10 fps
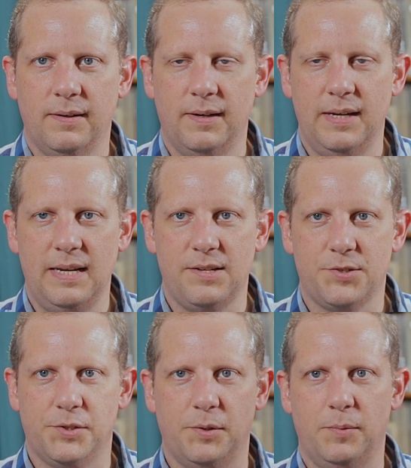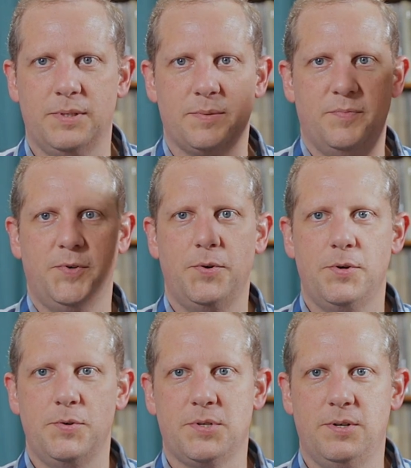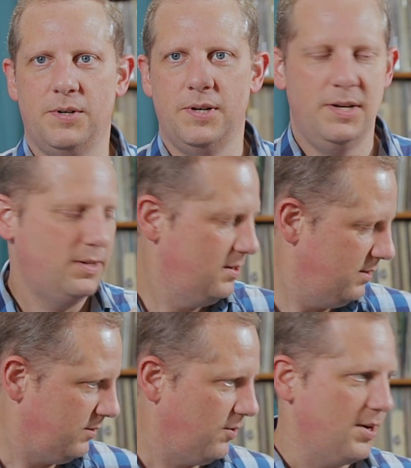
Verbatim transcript: An insert with some photos on it,